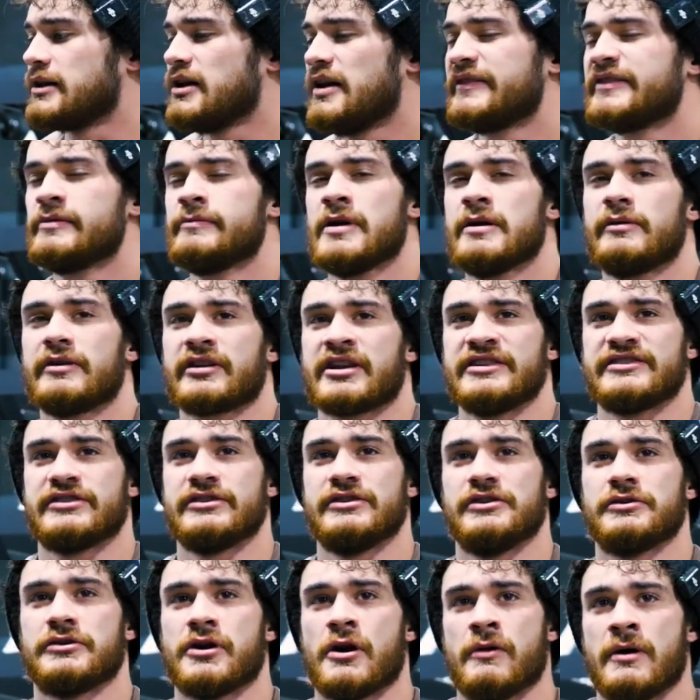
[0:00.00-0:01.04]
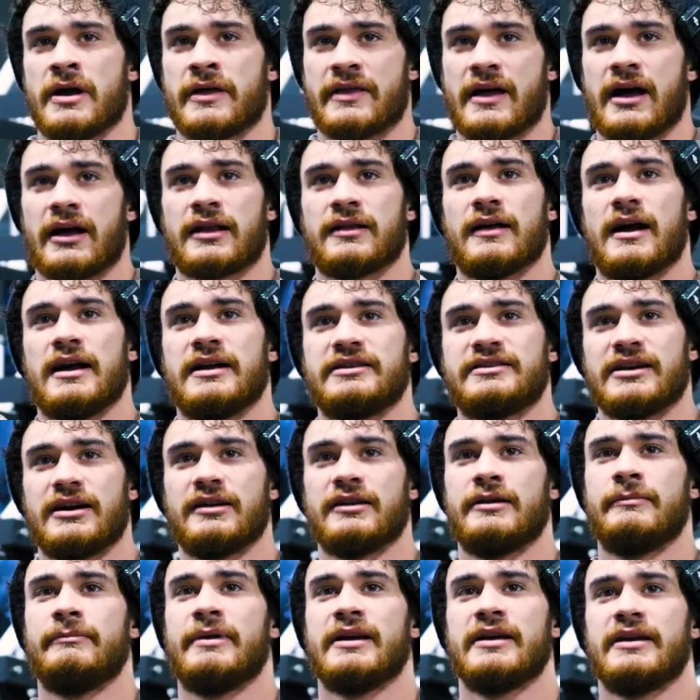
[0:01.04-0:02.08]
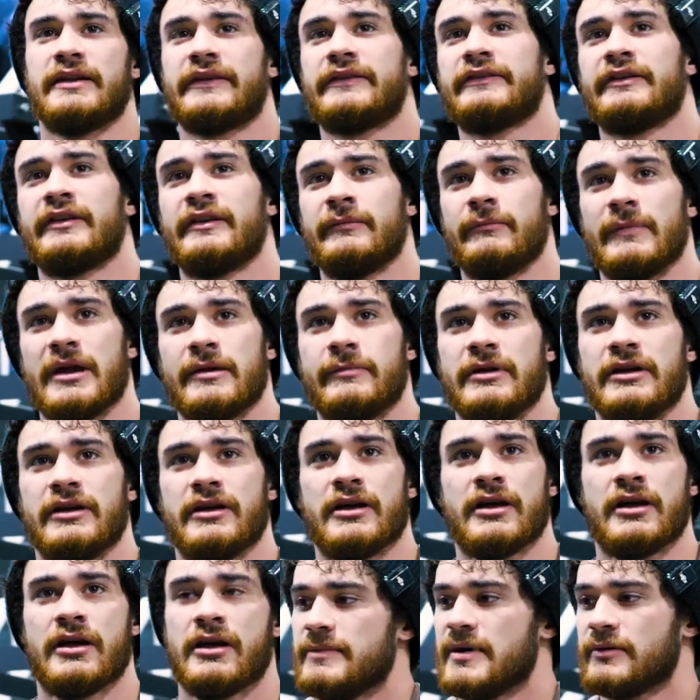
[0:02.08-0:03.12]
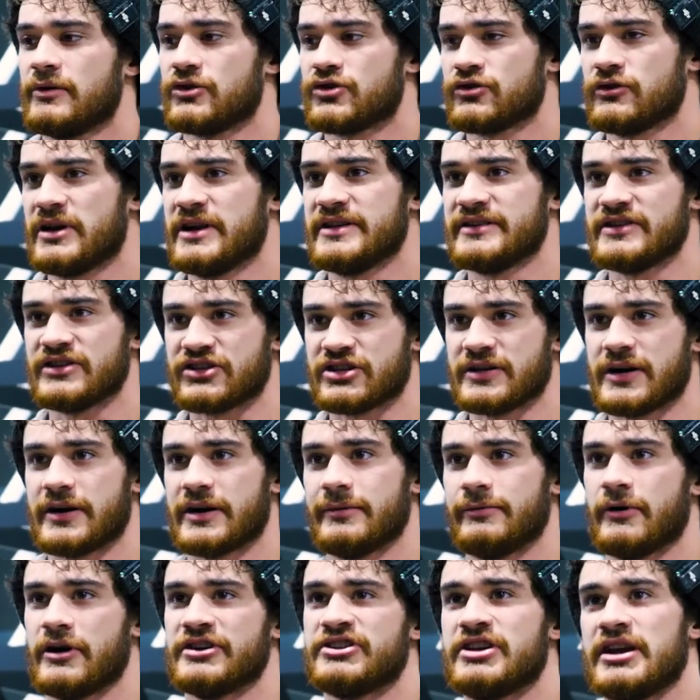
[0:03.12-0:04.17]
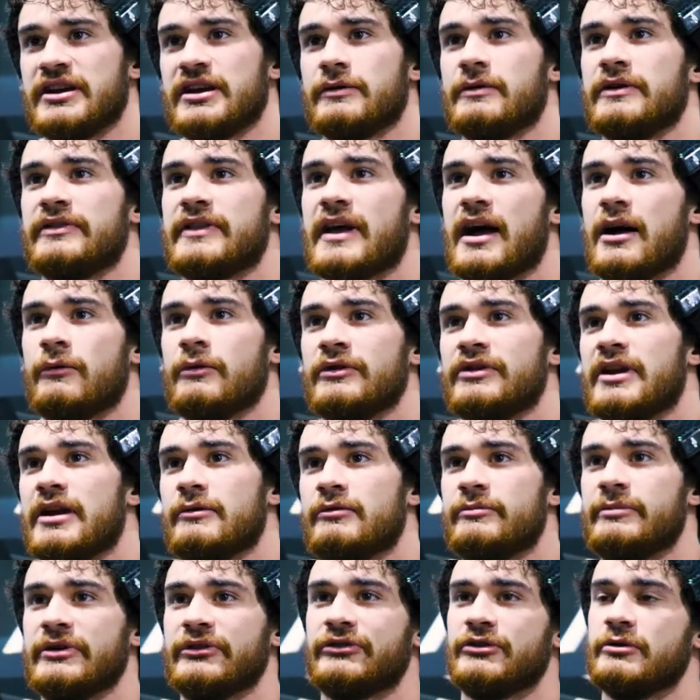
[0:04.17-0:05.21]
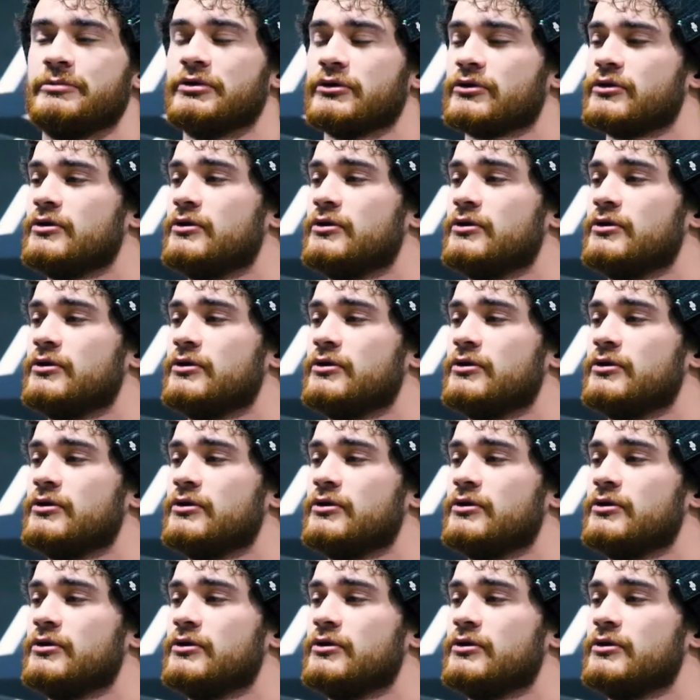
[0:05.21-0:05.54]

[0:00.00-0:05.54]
I'd love to be able to continue growing that clientele and base and maybe be able to transition out of bartending with that one day would be super